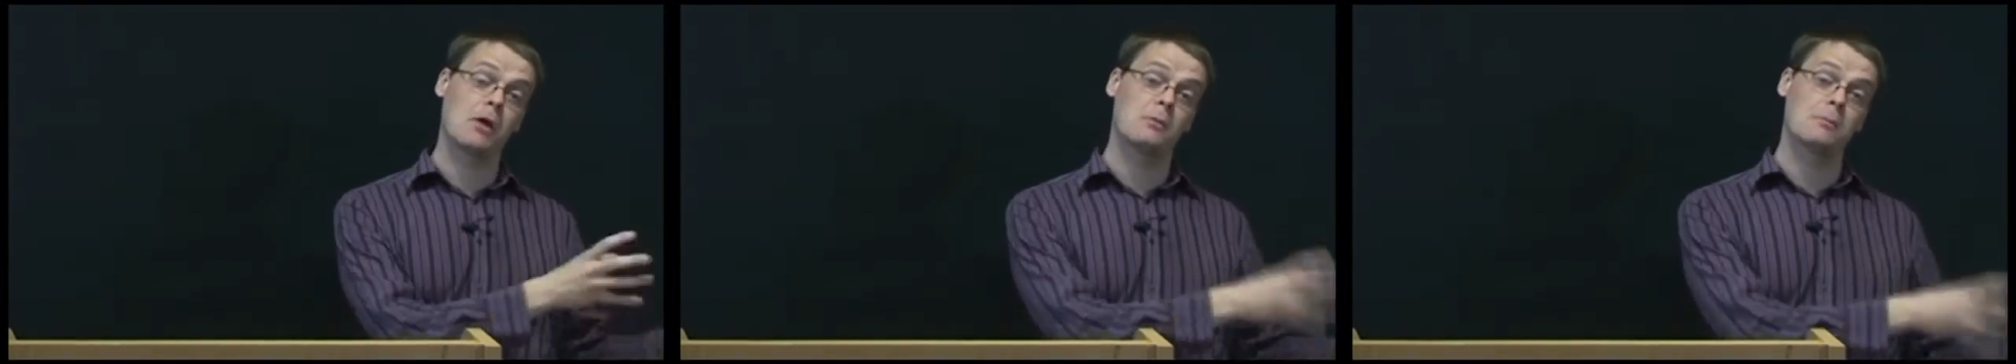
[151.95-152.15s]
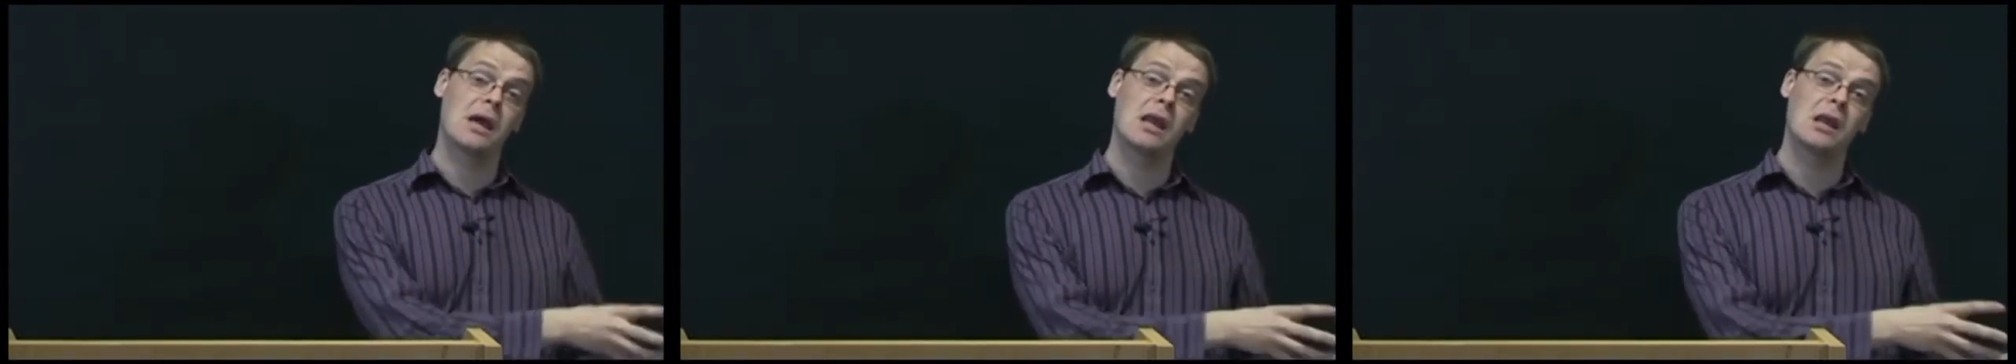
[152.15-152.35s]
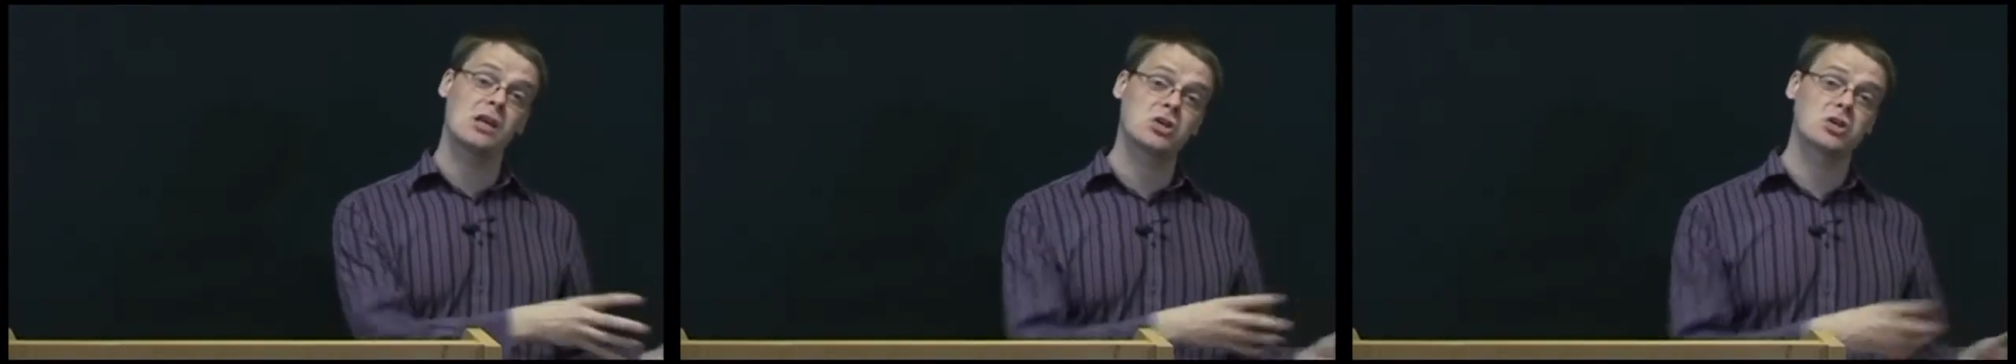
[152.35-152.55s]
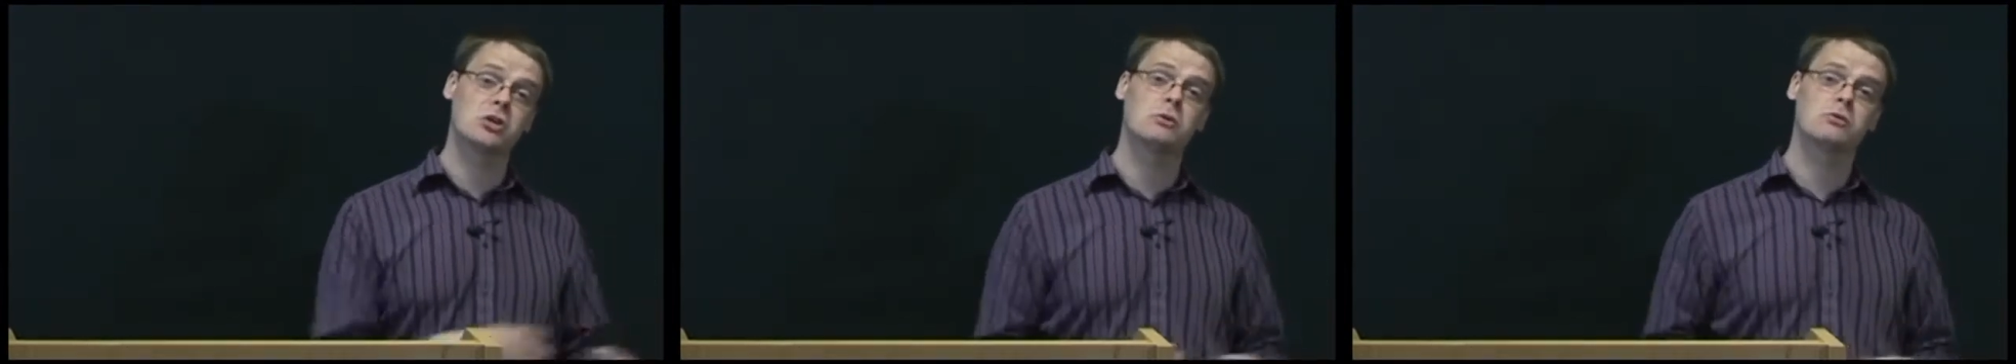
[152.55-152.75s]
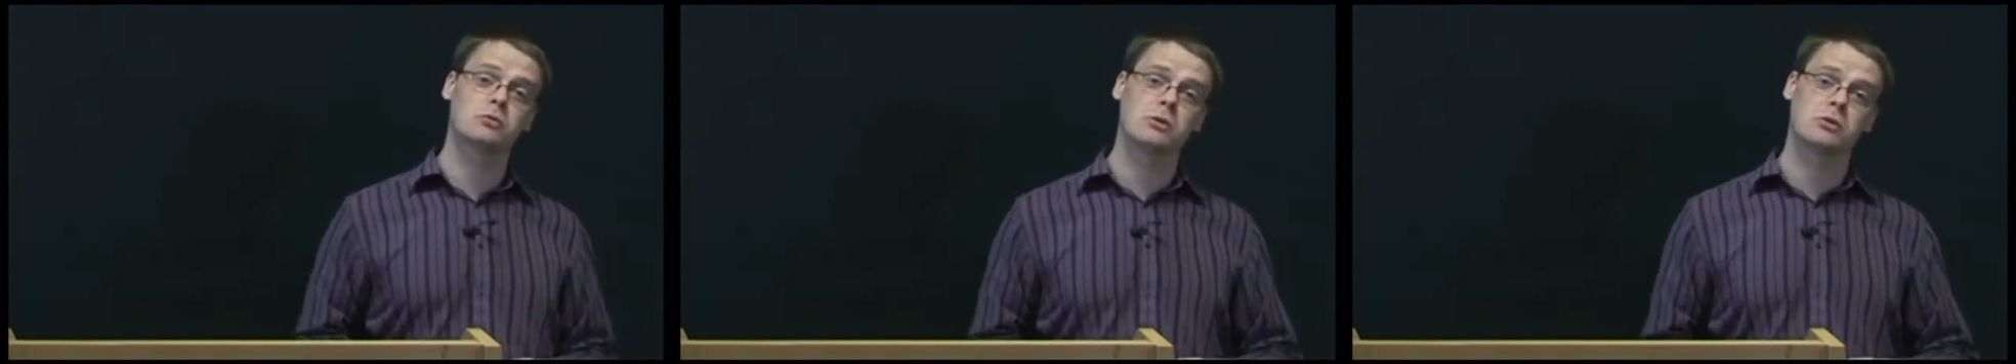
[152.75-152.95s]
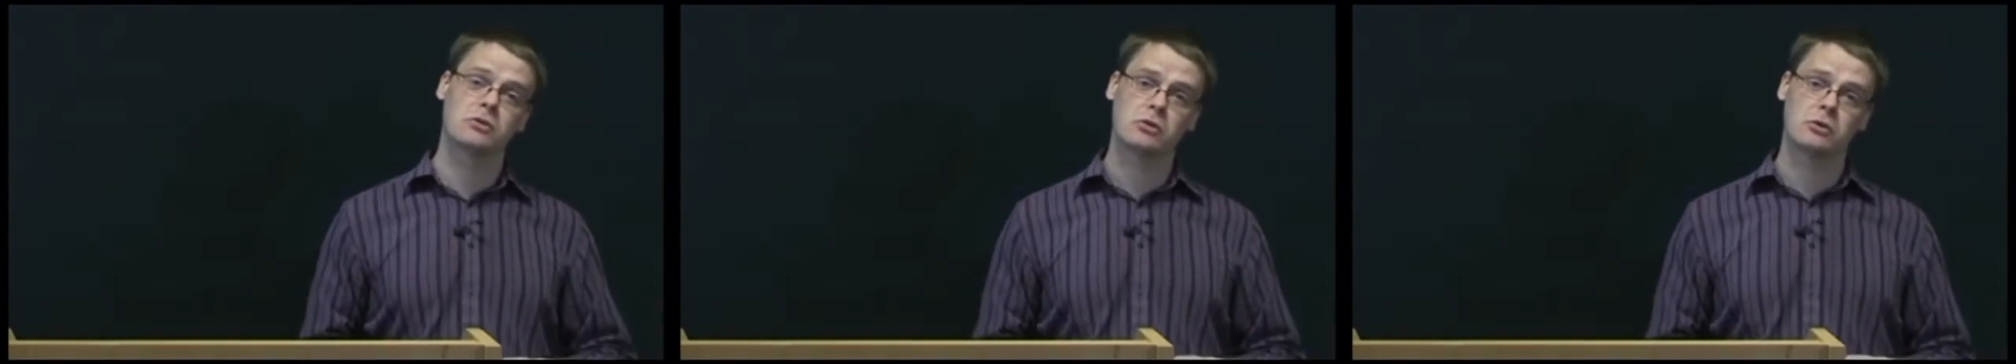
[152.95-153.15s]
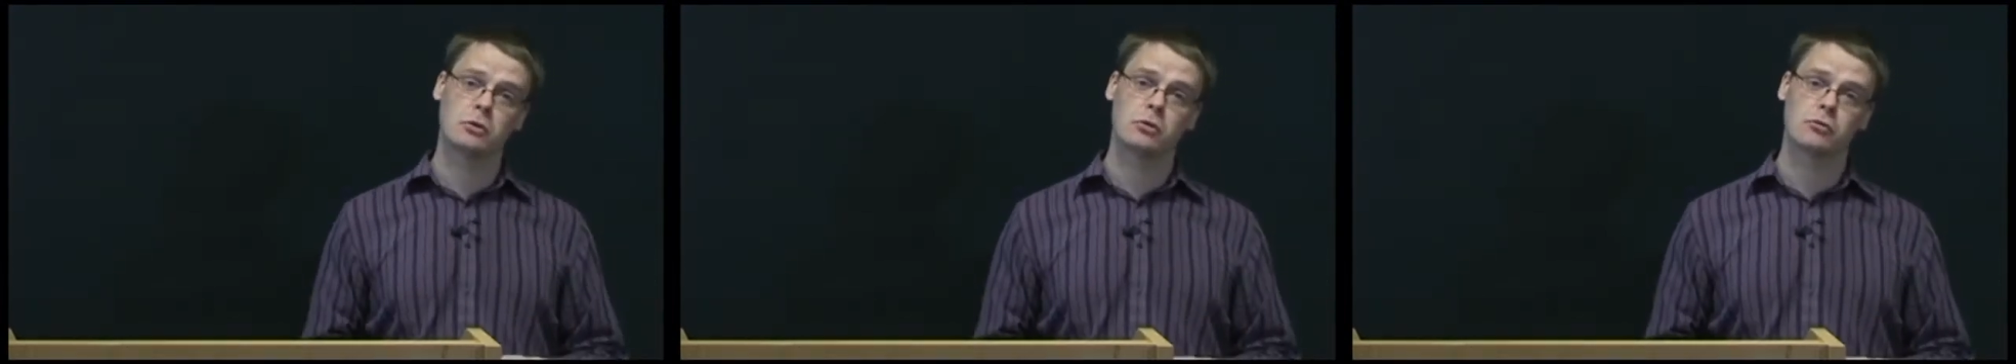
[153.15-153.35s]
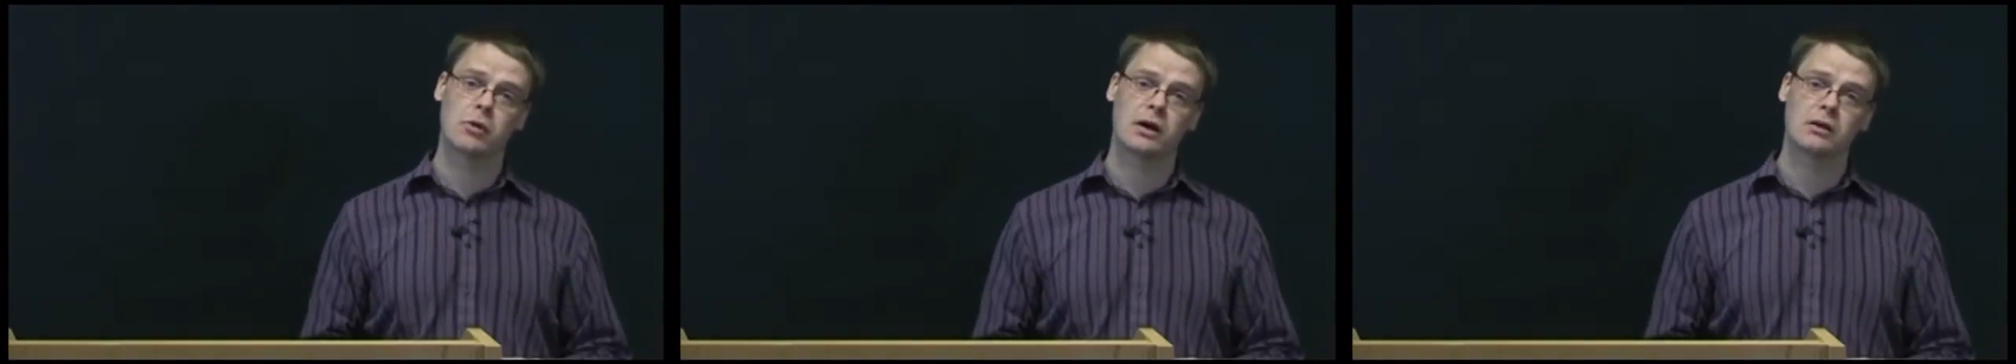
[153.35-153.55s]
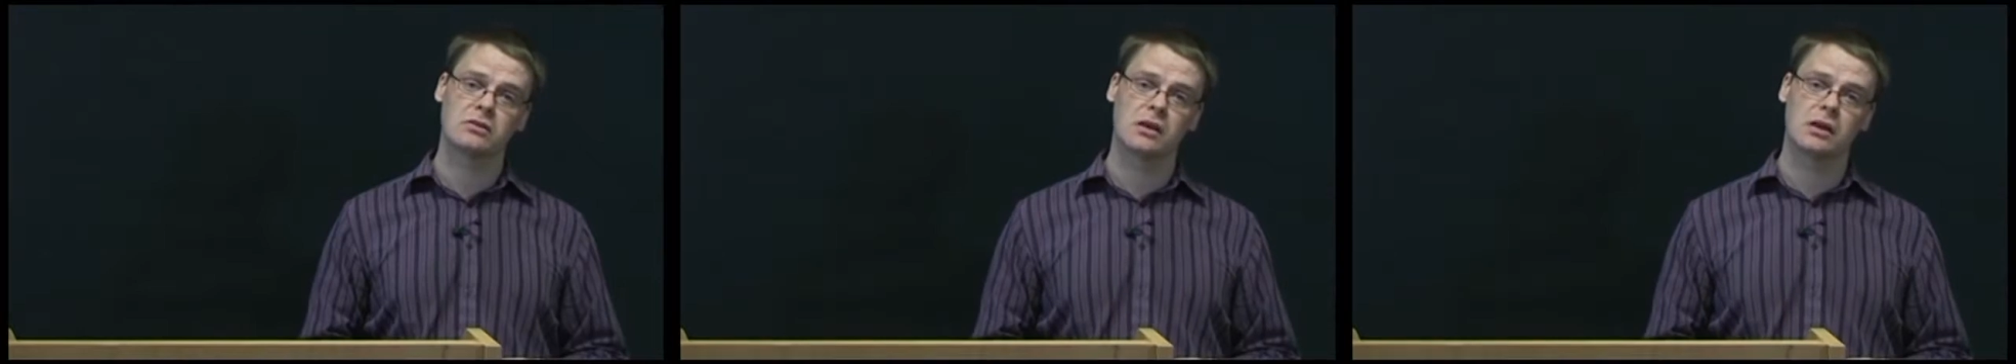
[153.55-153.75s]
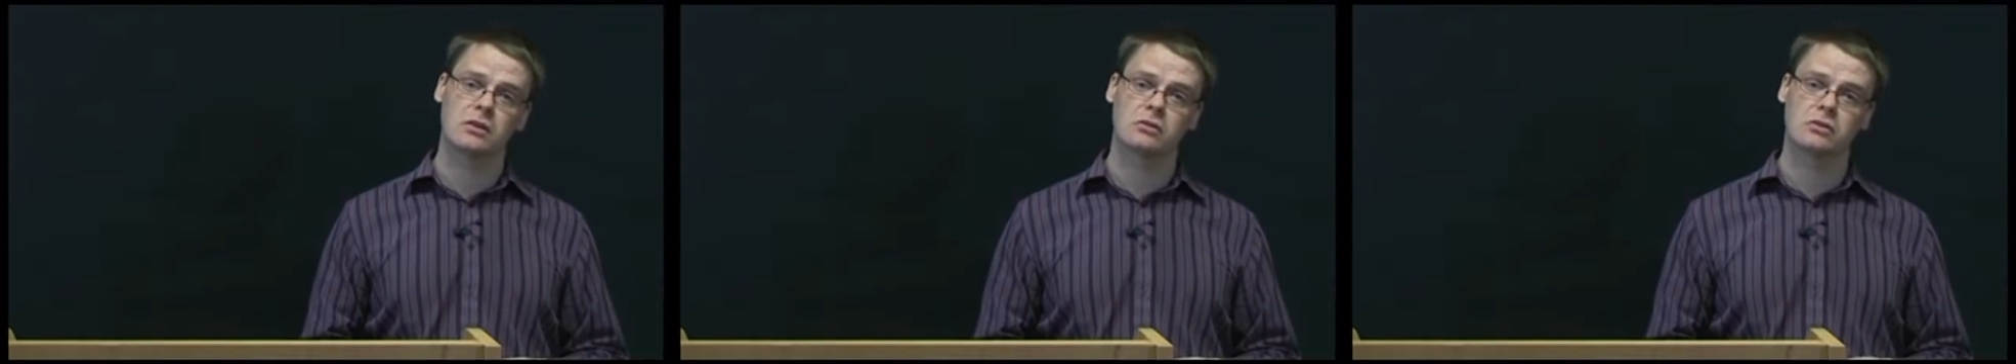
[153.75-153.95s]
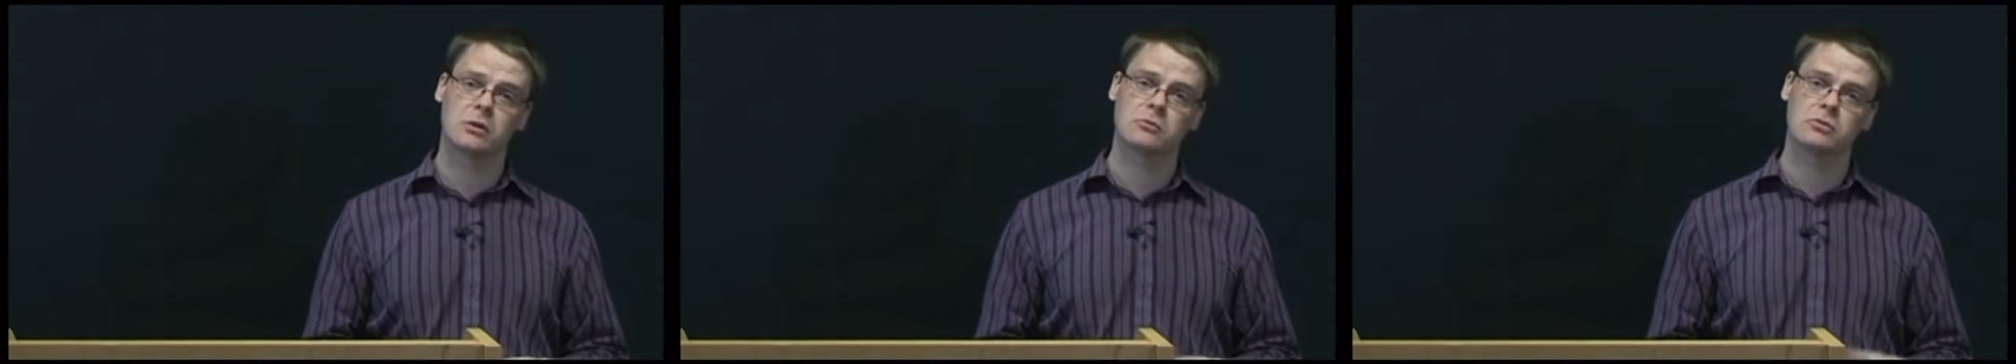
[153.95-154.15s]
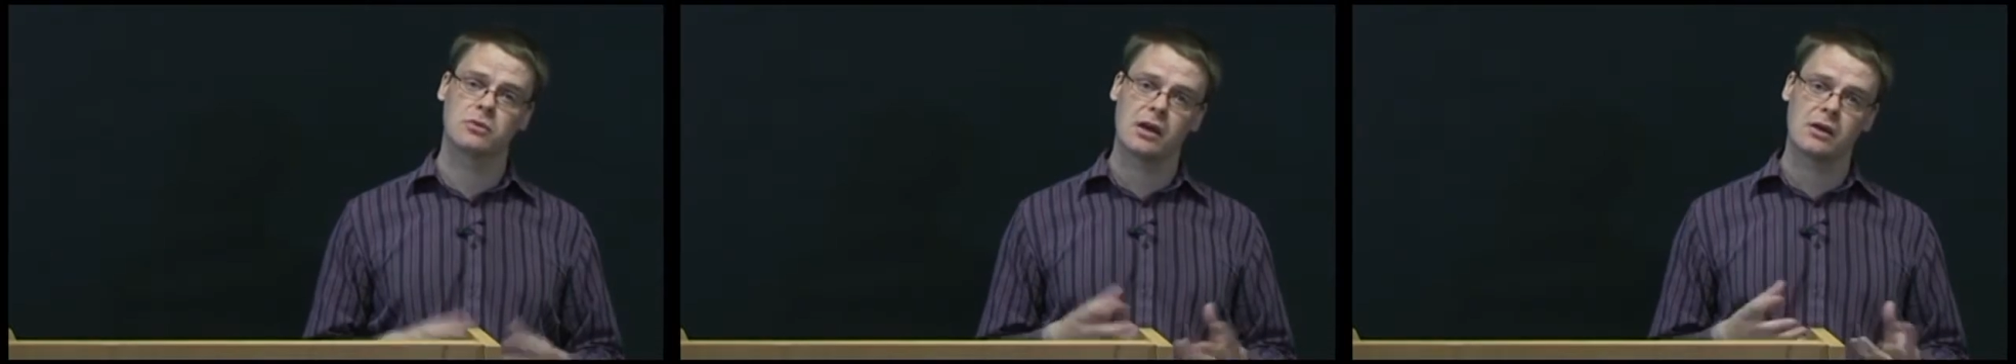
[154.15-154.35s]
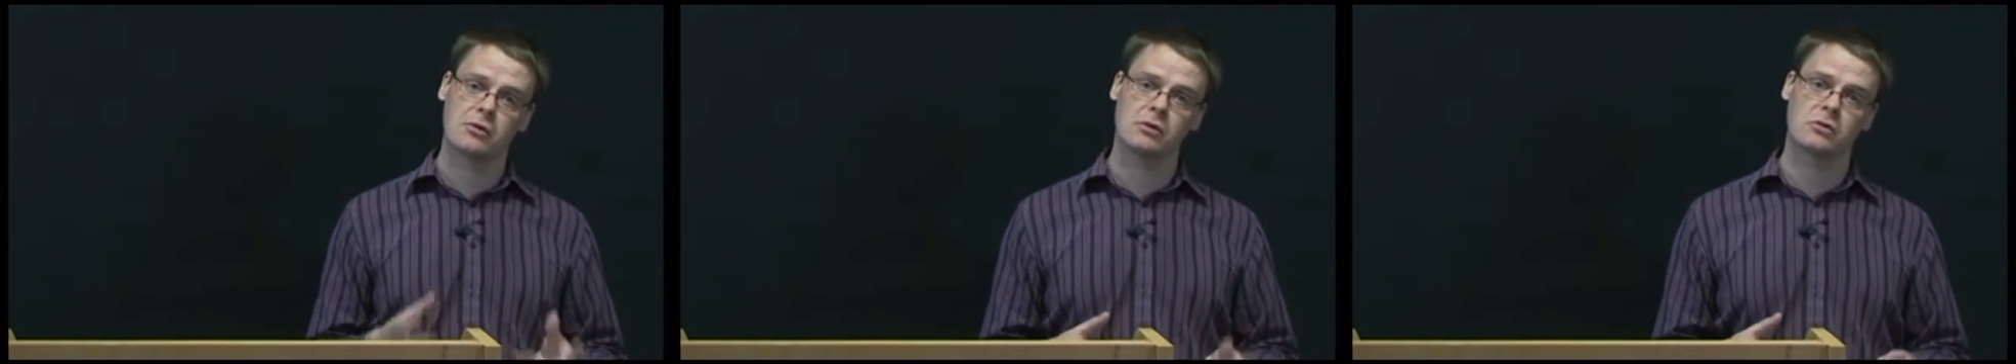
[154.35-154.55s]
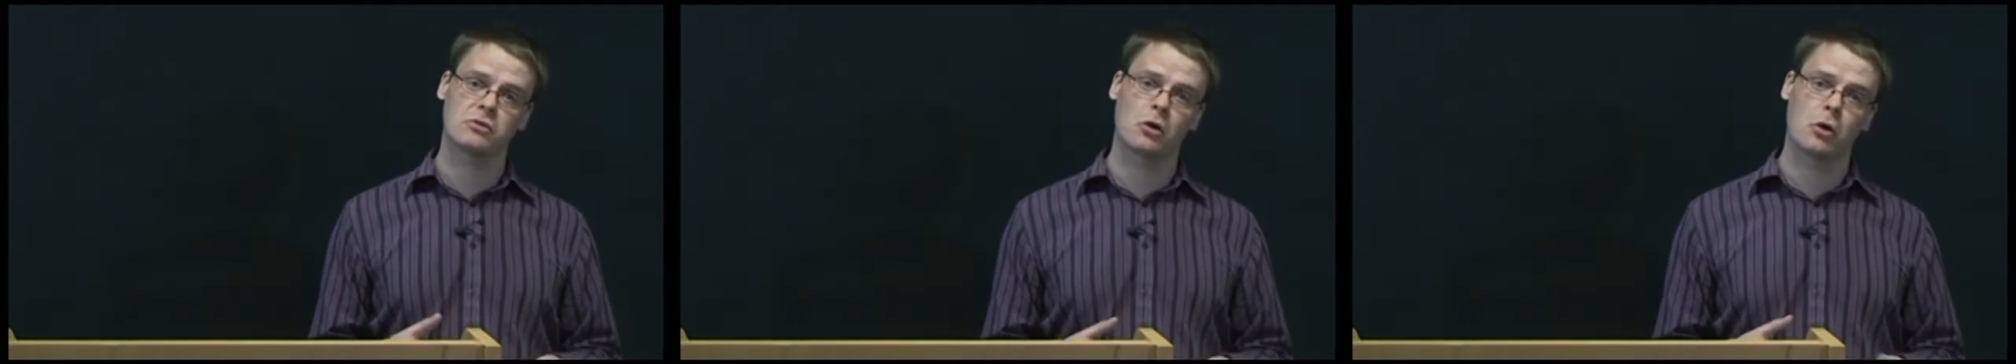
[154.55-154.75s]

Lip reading: the main issues with your writing in terms of areas